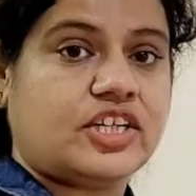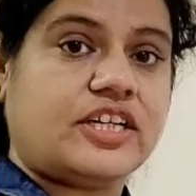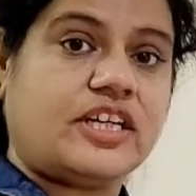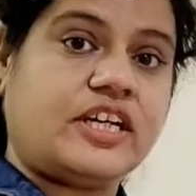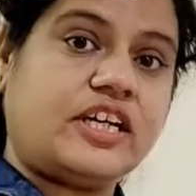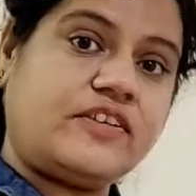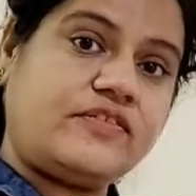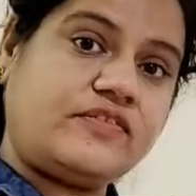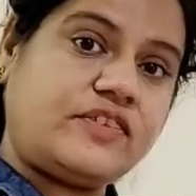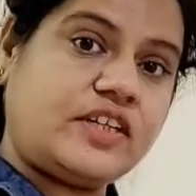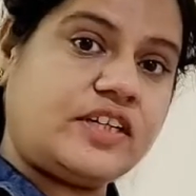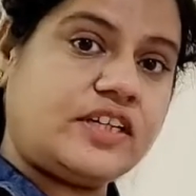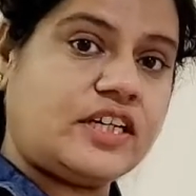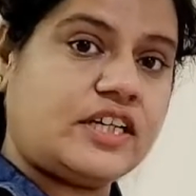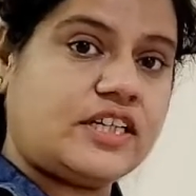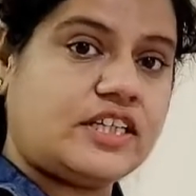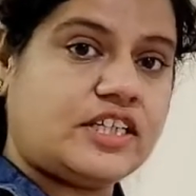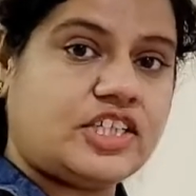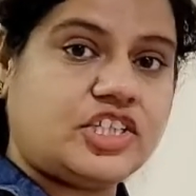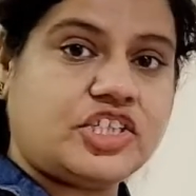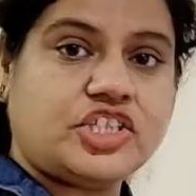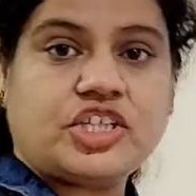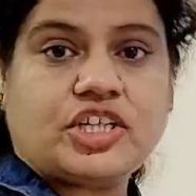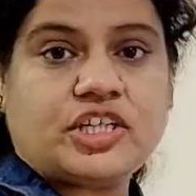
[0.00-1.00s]
If the
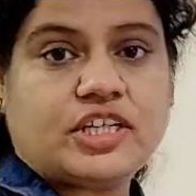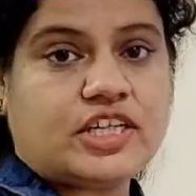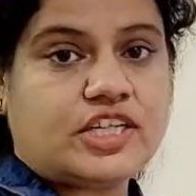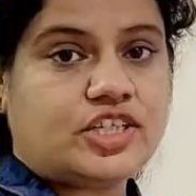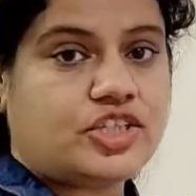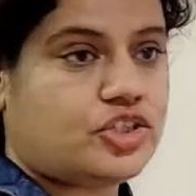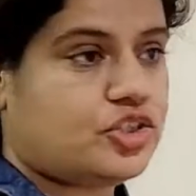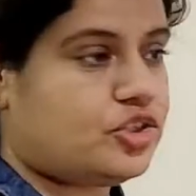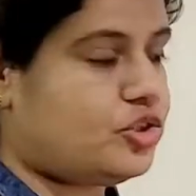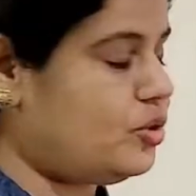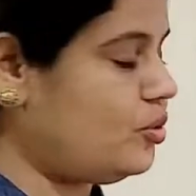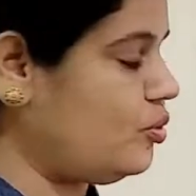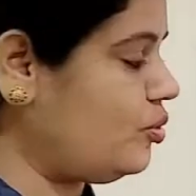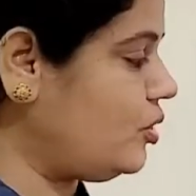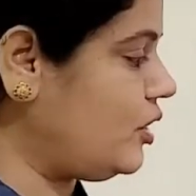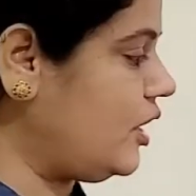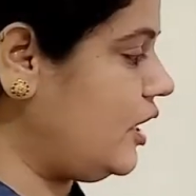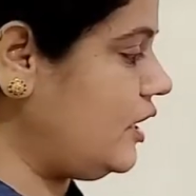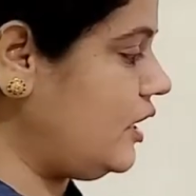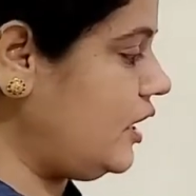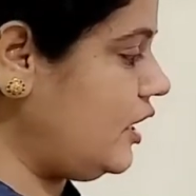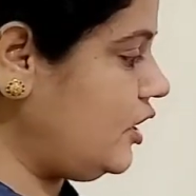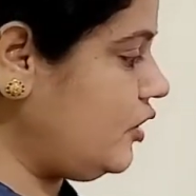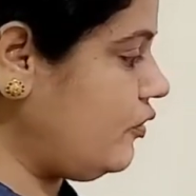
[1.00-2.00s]
condition is true,
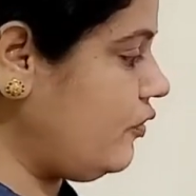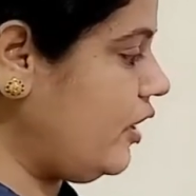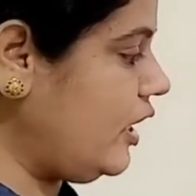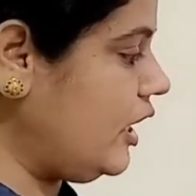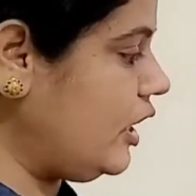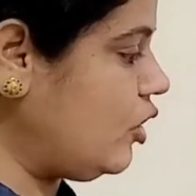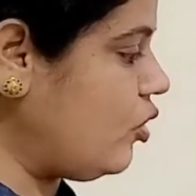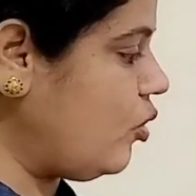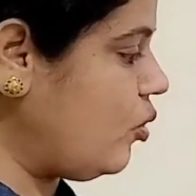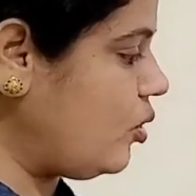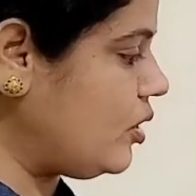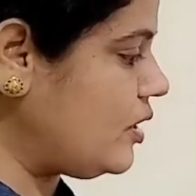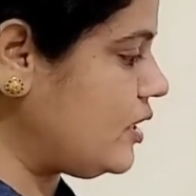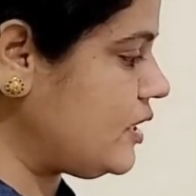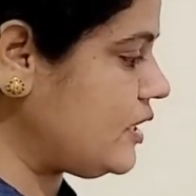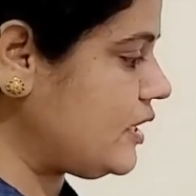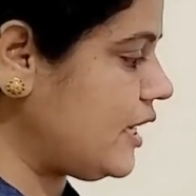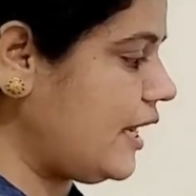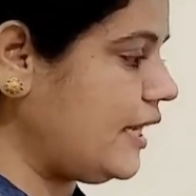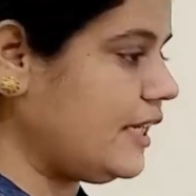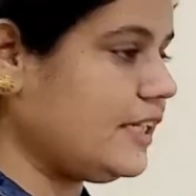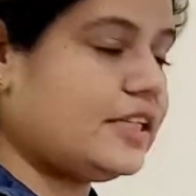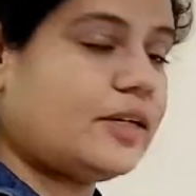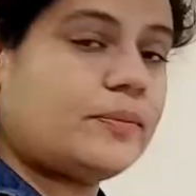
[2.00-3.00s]
then it will go
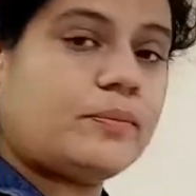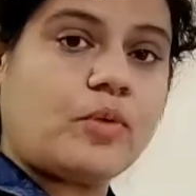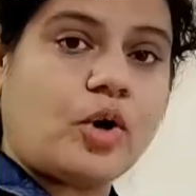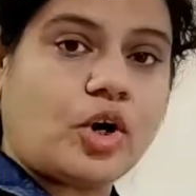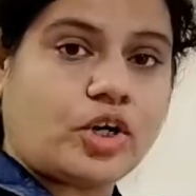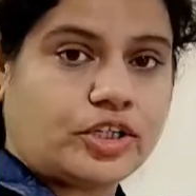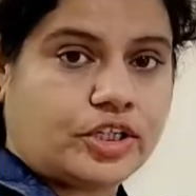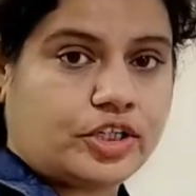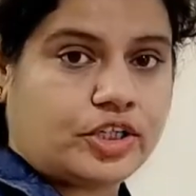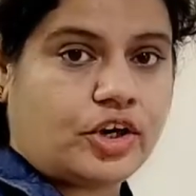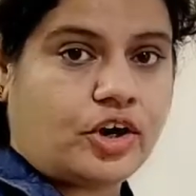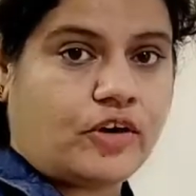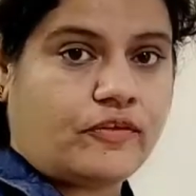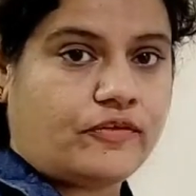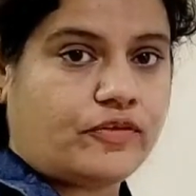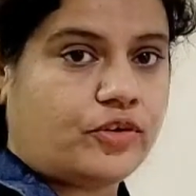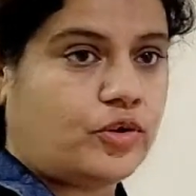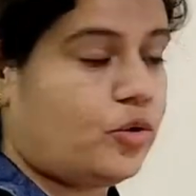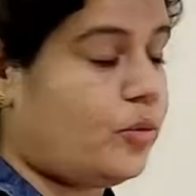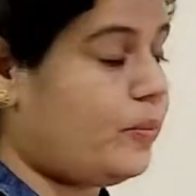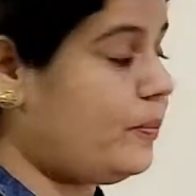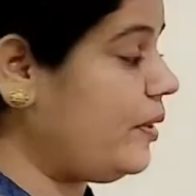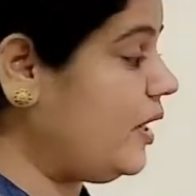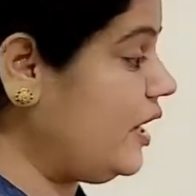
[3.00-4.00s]
inside the body of loop.